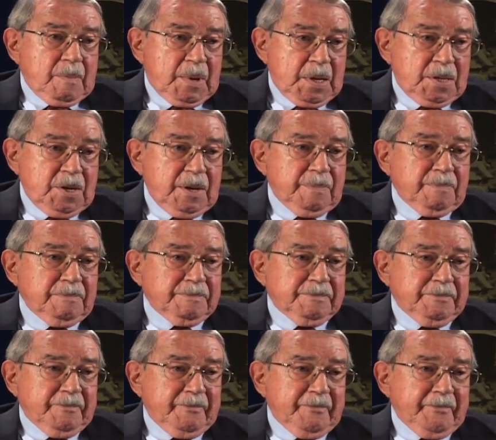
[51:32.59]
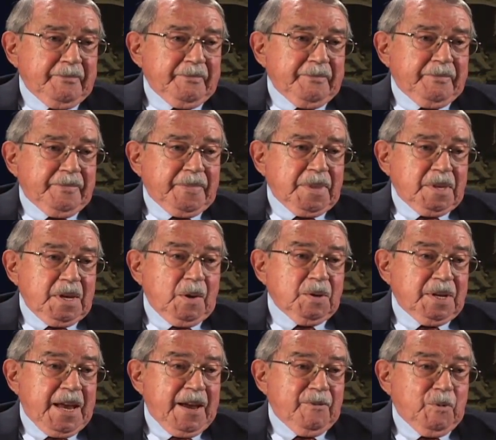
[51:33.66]
By ship. See, I was
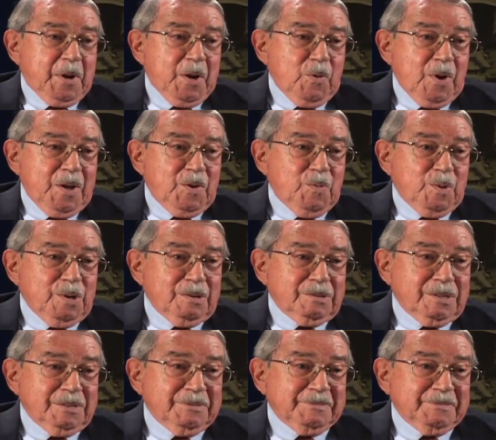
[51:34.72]
halfway around the world.